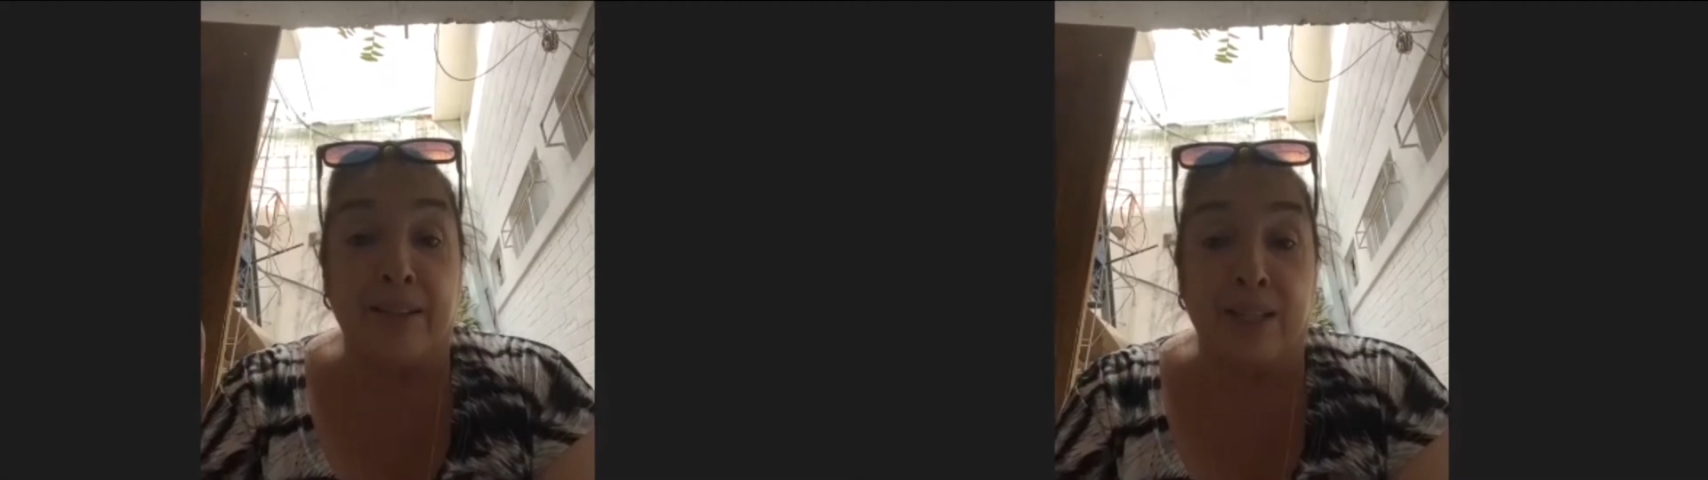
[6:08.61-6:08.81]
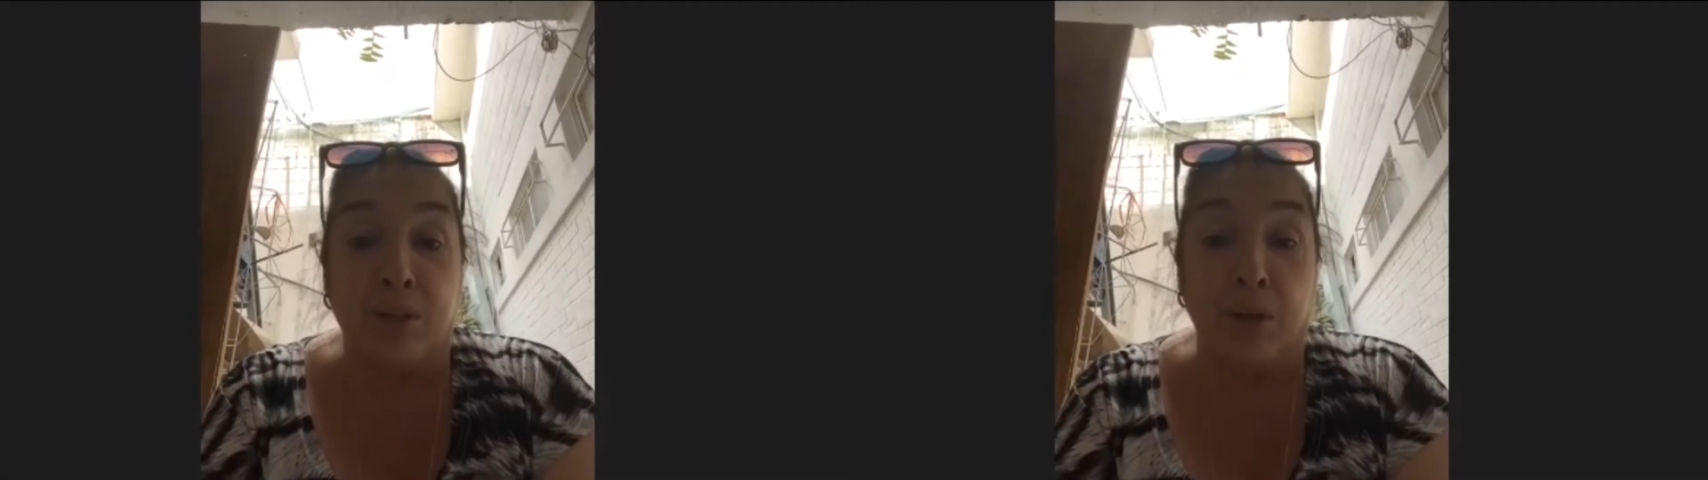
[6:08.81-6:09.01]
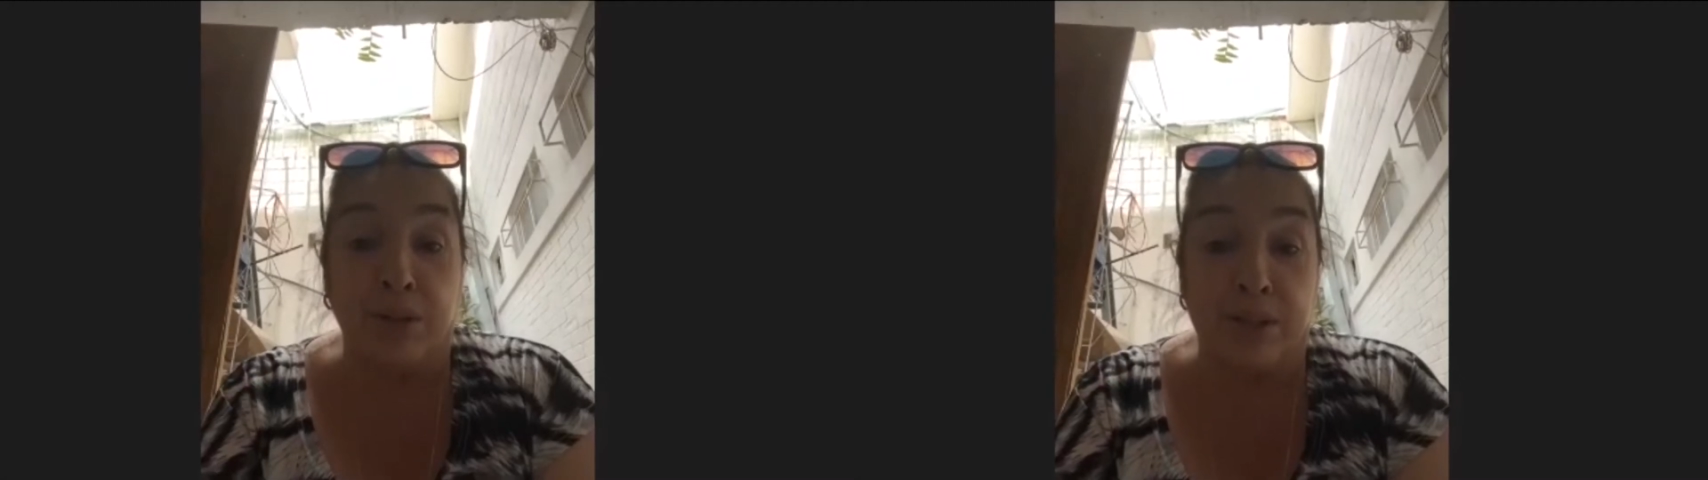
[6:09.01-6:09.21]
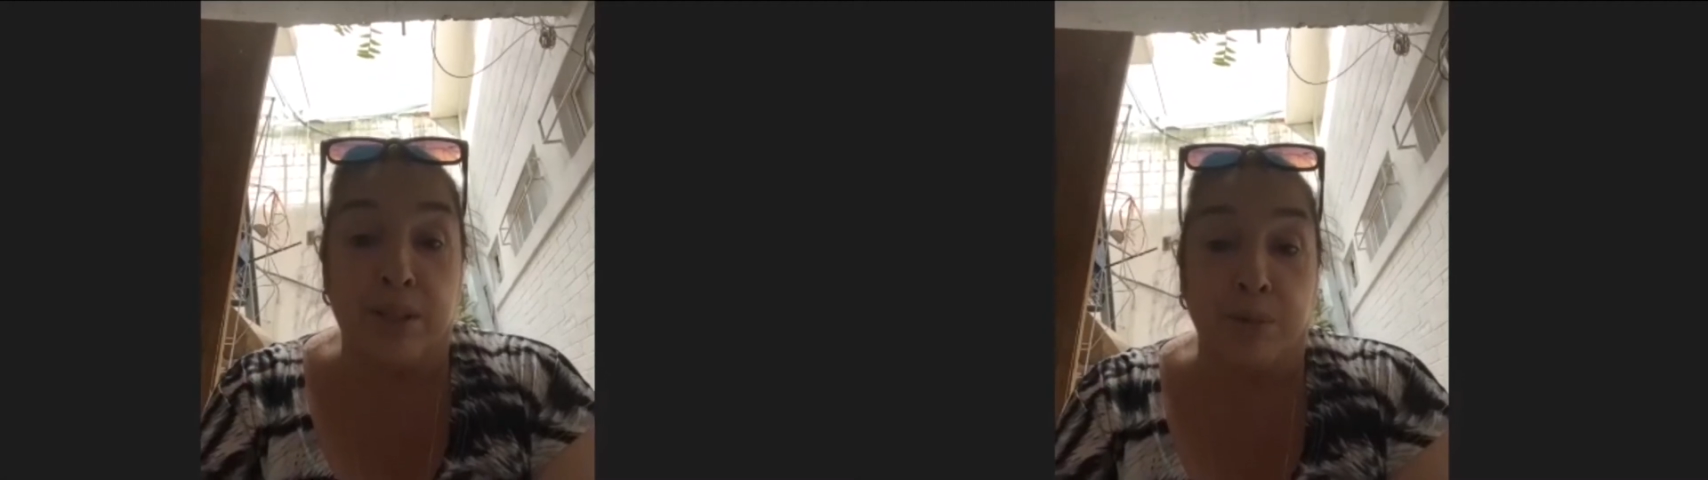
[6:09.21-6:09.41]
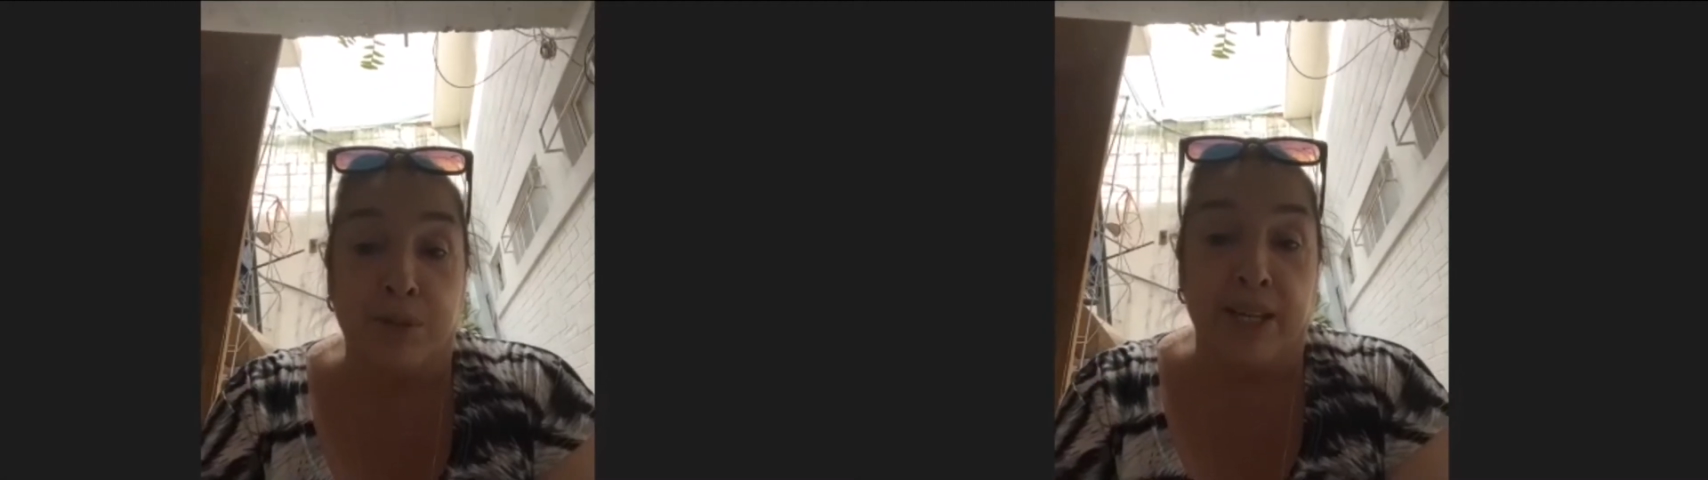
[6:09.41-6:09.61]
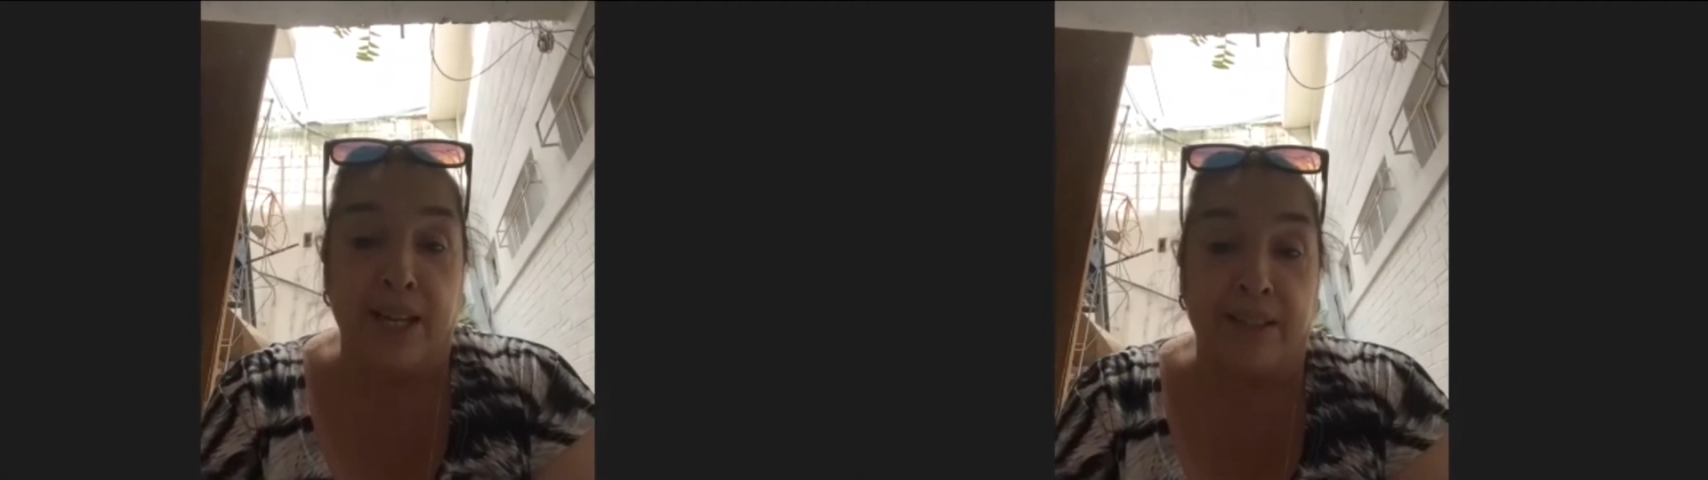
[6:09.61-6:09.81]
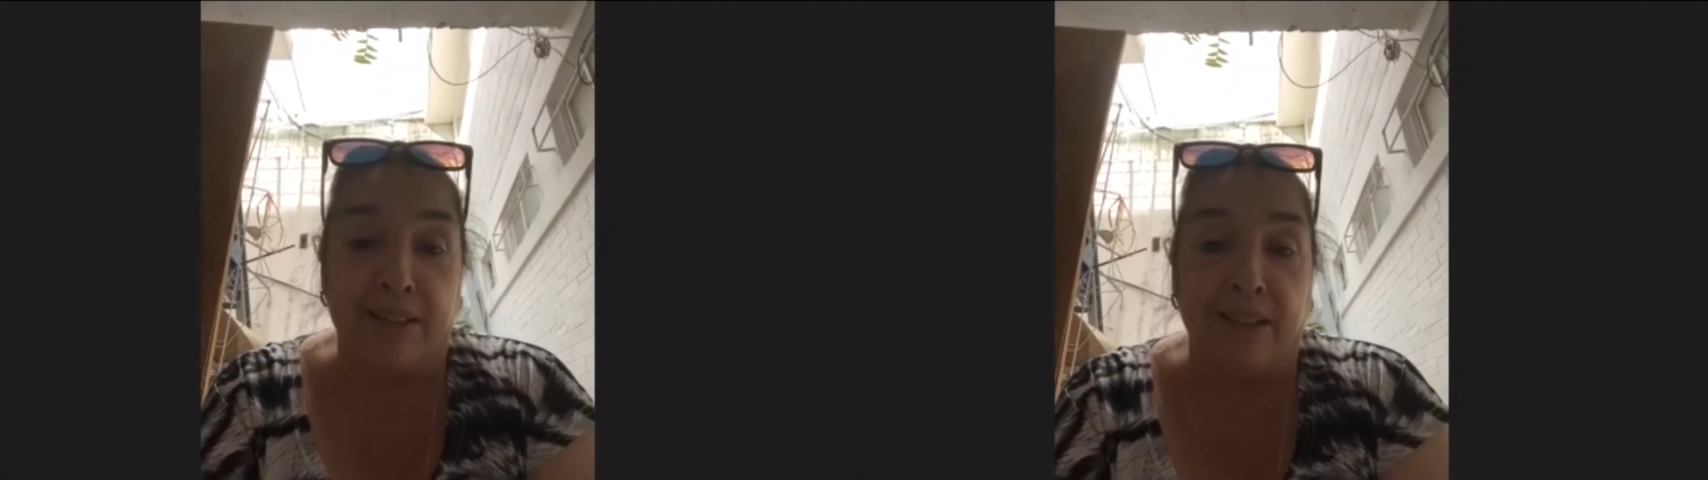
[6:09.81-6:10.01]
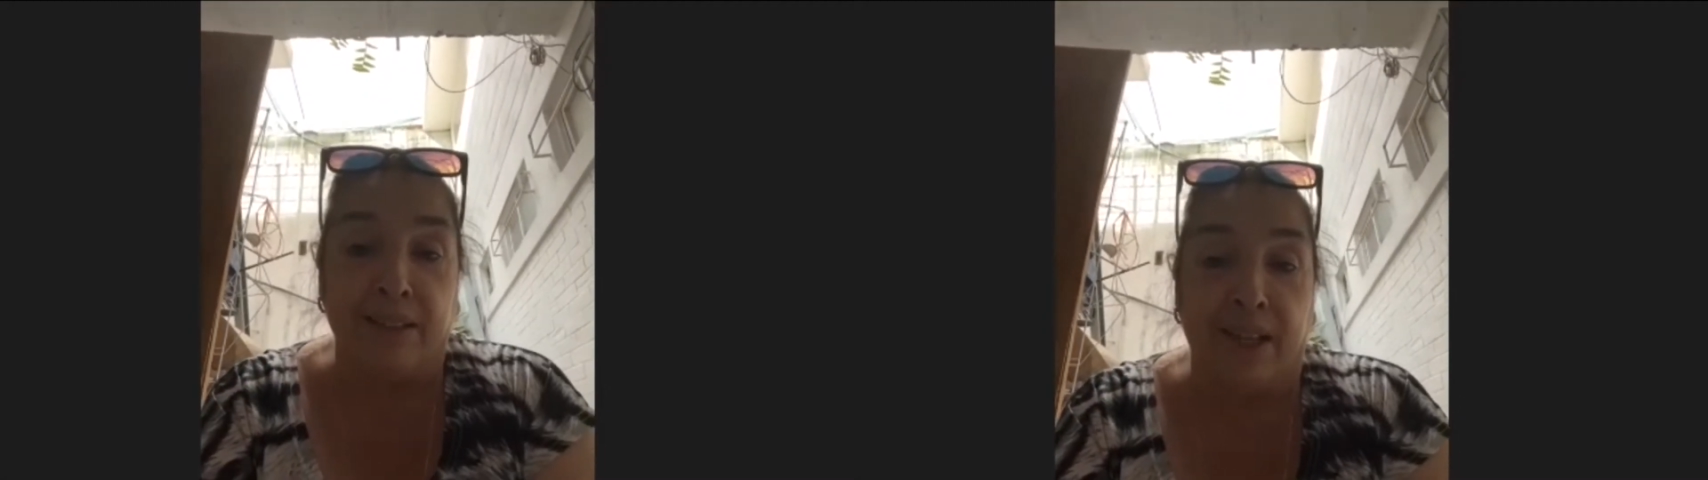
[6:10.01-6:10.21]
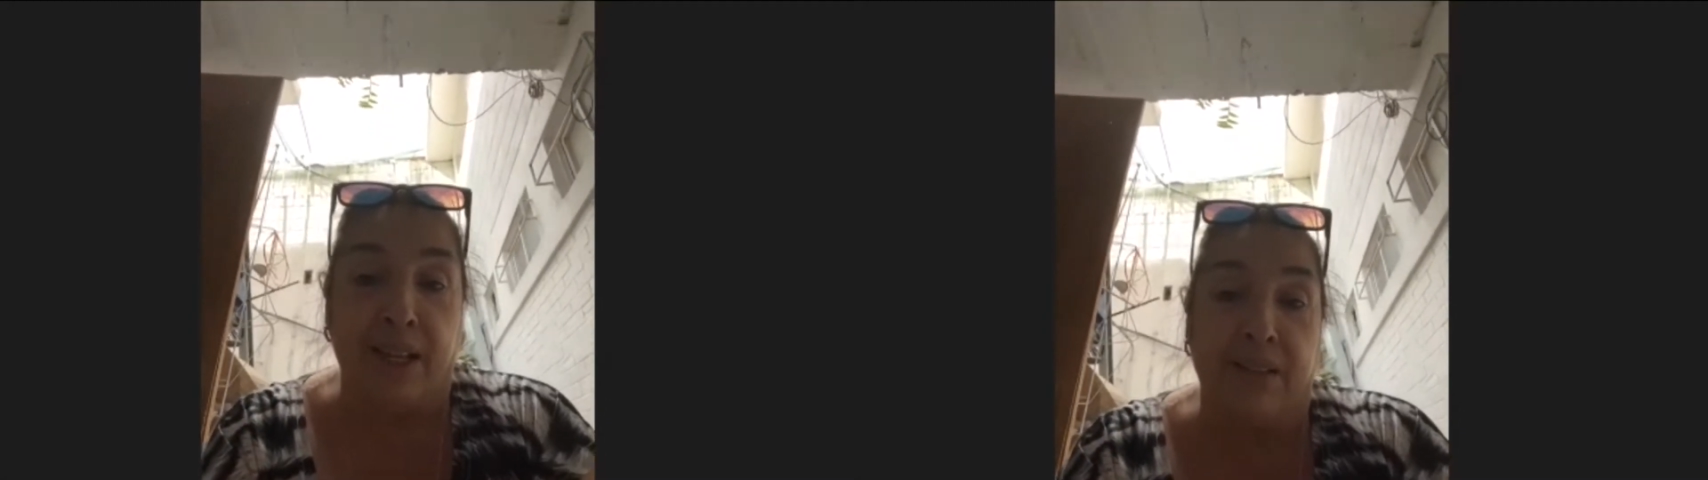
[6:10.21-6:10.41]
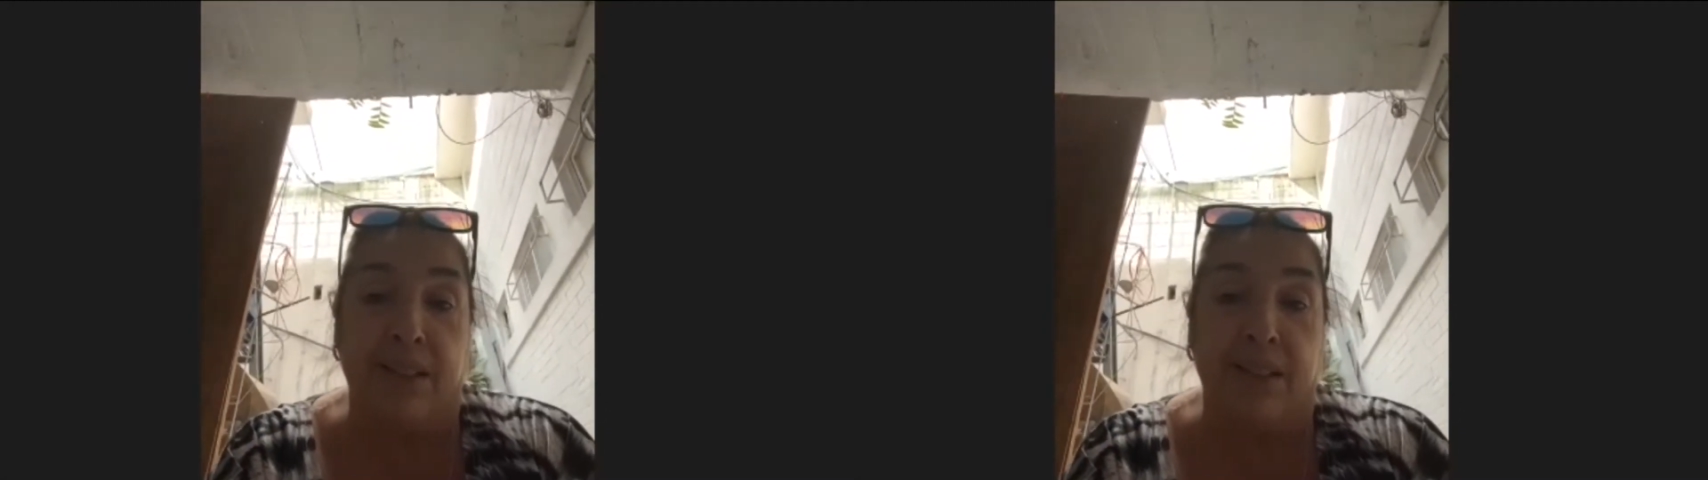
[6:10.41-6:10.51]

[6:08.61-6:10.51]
they told us that it would take 10 days,